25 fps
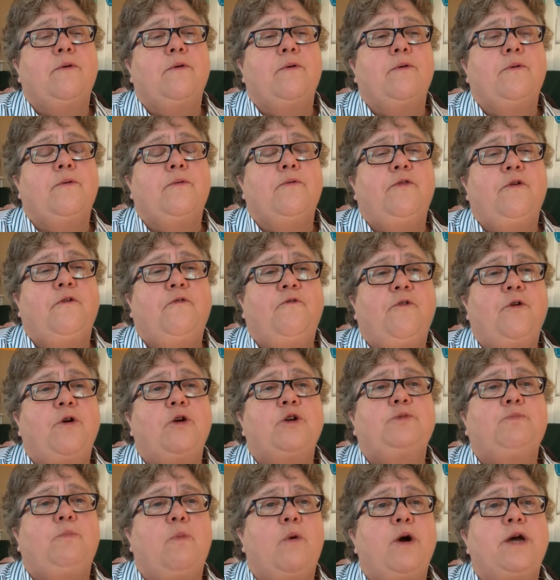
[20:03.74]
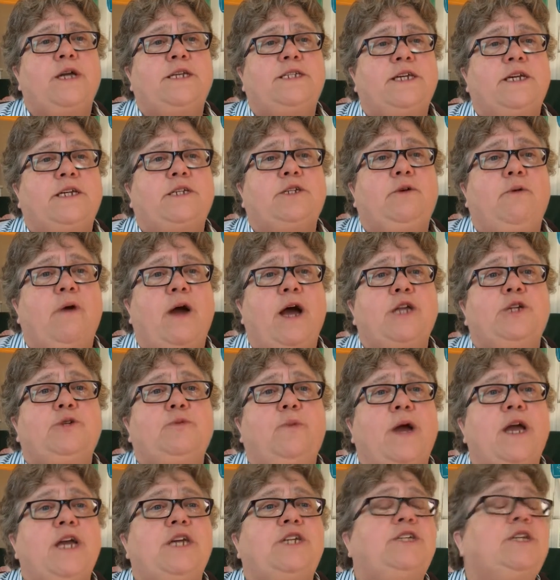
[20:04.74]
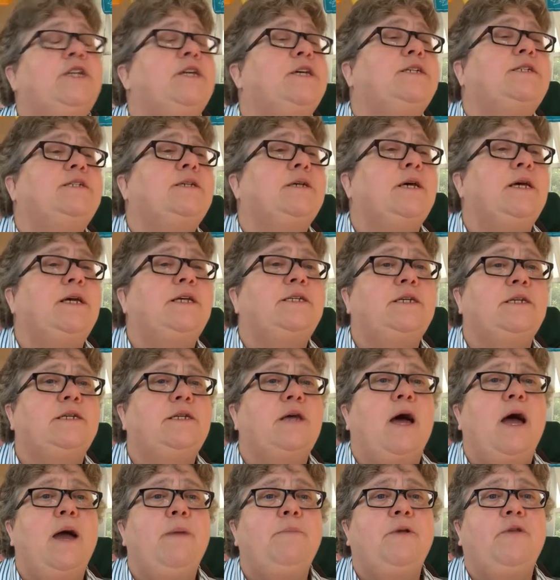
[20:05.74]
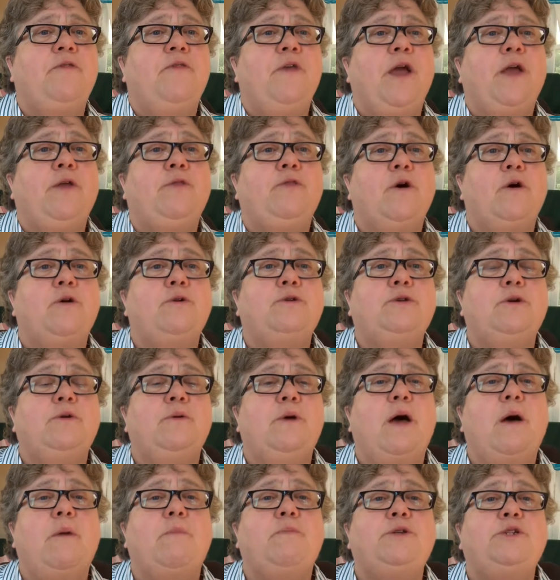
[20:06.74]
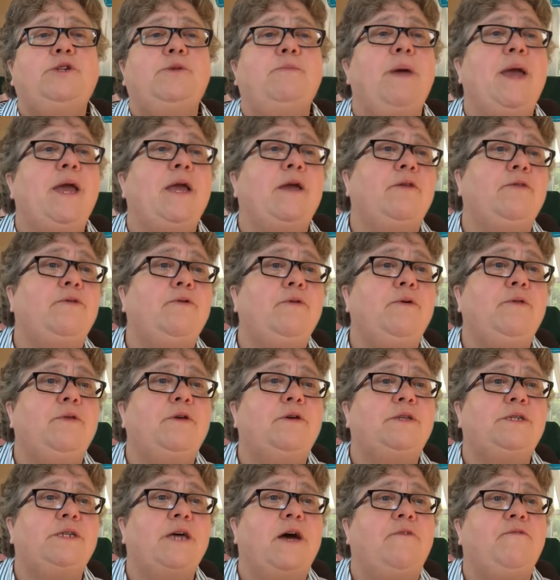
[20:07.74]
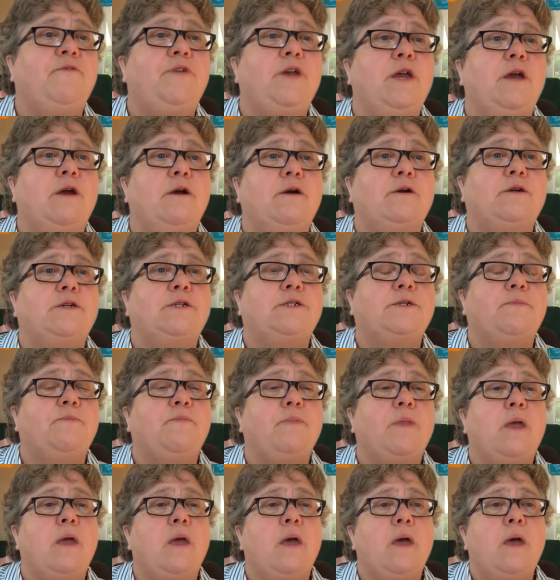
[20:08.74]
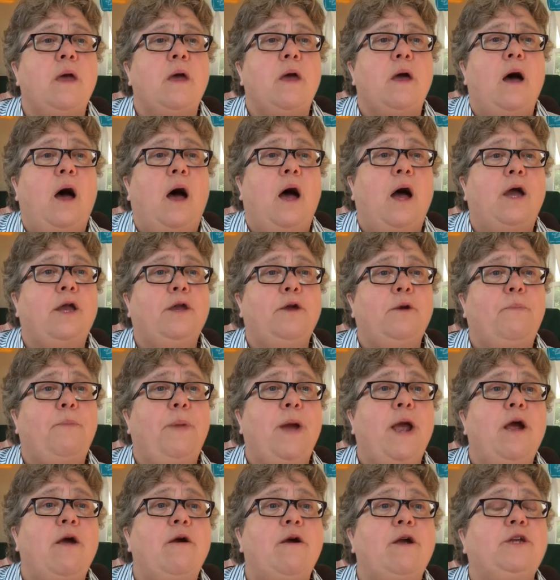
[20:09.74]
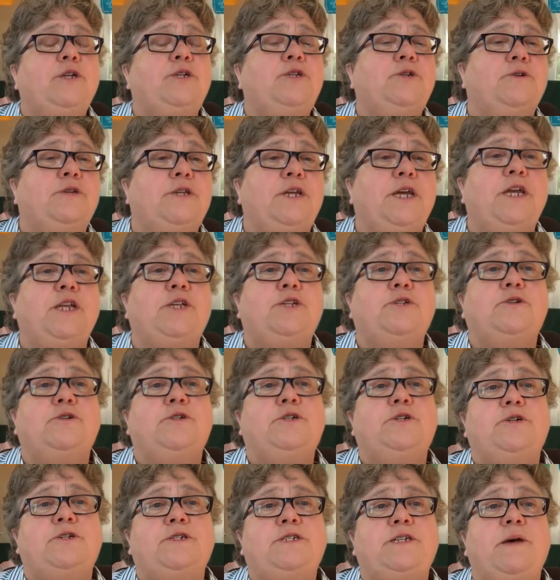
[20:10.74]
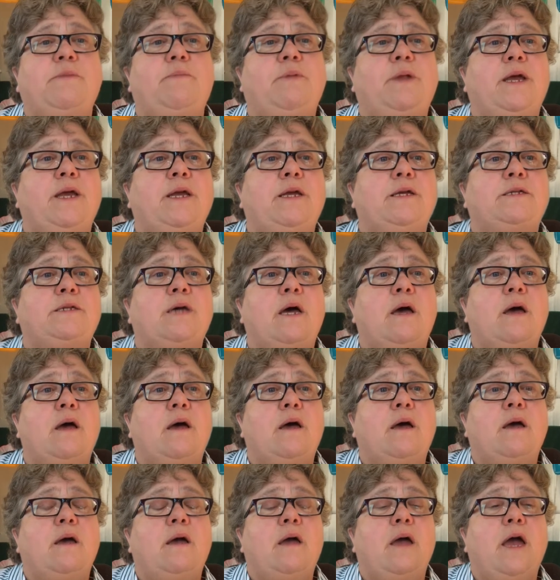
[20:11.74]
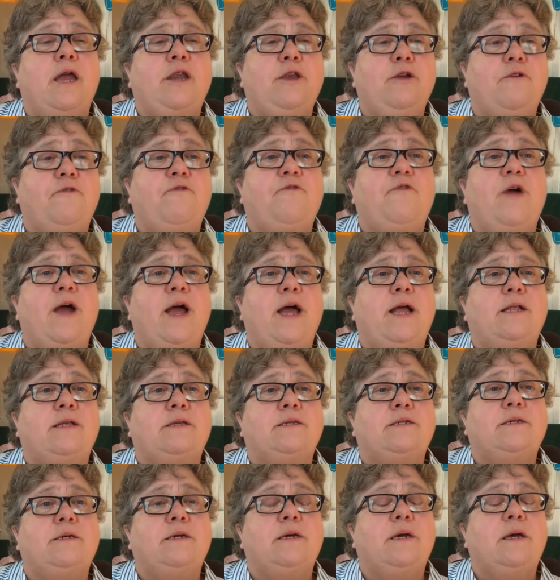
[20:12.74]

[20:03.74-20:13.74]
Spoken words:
the first boy says, graduation is a time to thank those who helped you make it through the tough years. Your parents, your teachers, your siblings, and your friends.